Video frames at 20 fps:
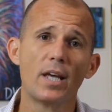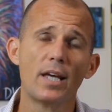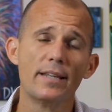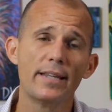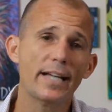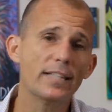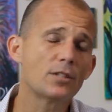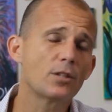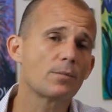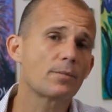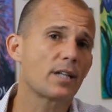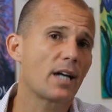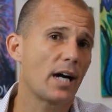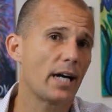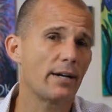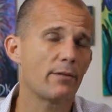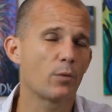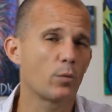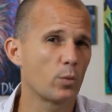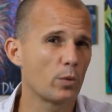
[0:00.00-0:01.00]
that's a
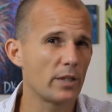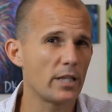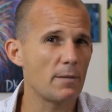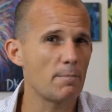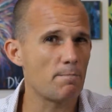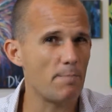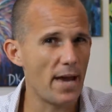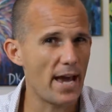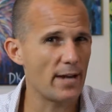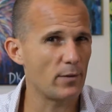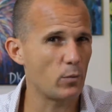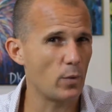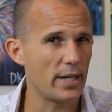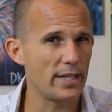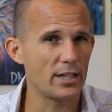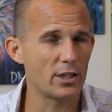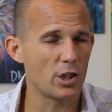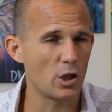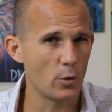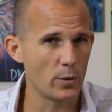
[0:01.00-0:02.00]
kind of a really bad way
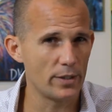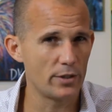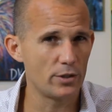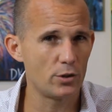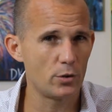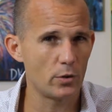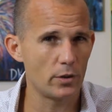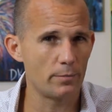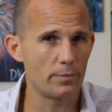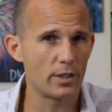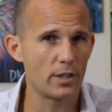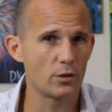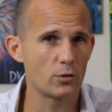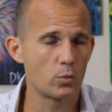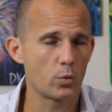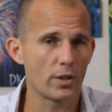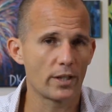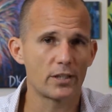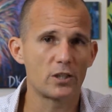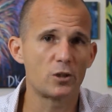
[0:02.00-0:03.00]
to go into it, because
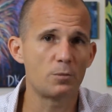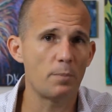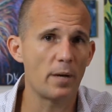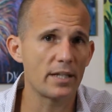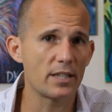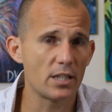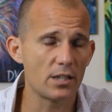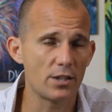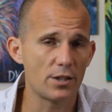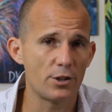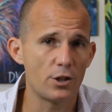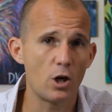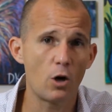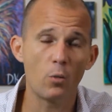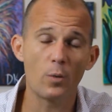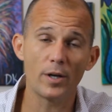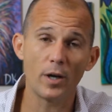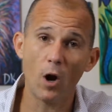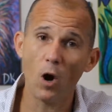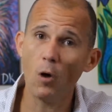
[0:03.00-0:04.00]
we're expecting the no.
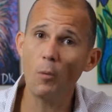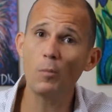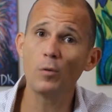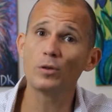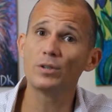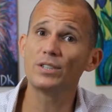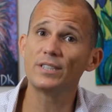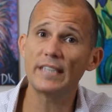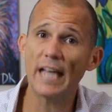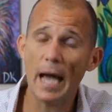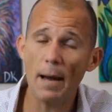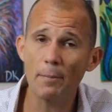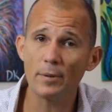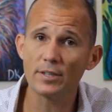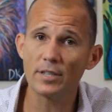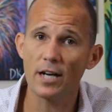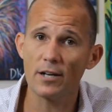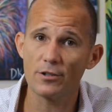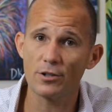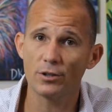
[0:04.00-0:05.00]
We almost
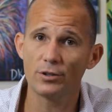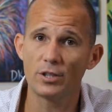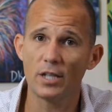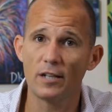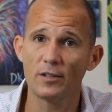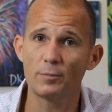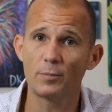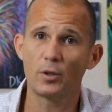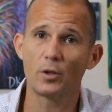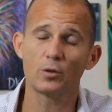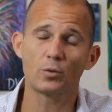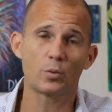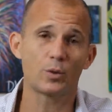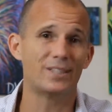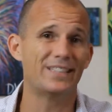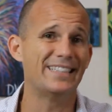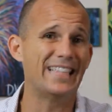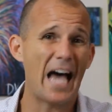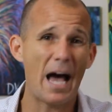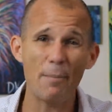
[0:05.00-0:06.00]
sabotage ourselves because we're
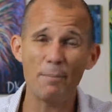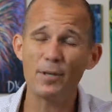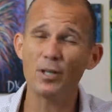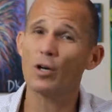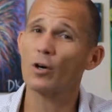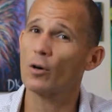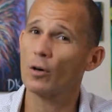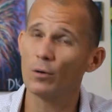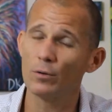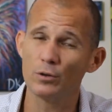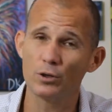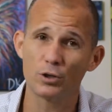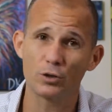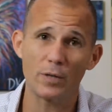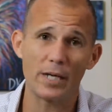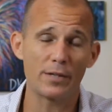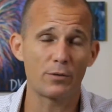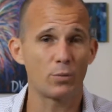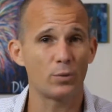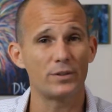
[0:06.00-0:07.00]
zapping our own
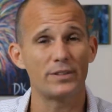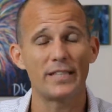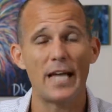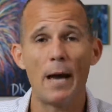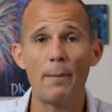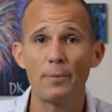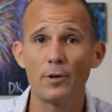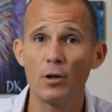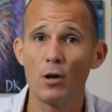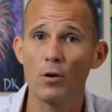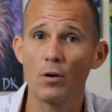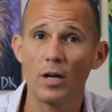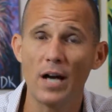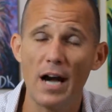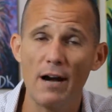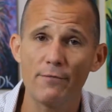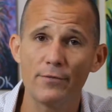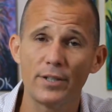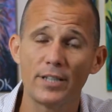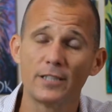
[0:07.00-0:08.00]
strength, we're zapping our own
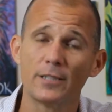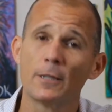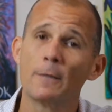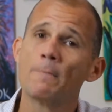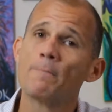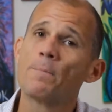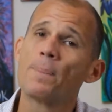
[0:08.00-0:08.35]
confidence,